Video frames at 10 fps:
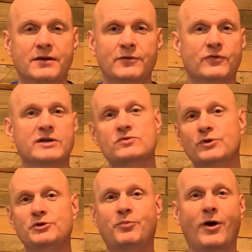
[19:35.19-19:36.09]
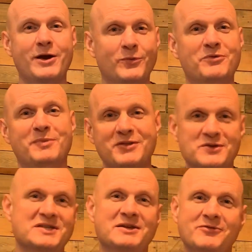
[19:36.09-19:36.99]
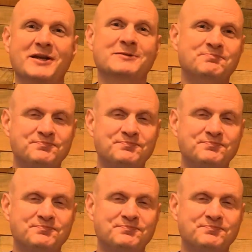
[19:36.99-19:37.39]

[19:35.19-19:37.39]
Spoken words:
Friends, will you pray with me this evening?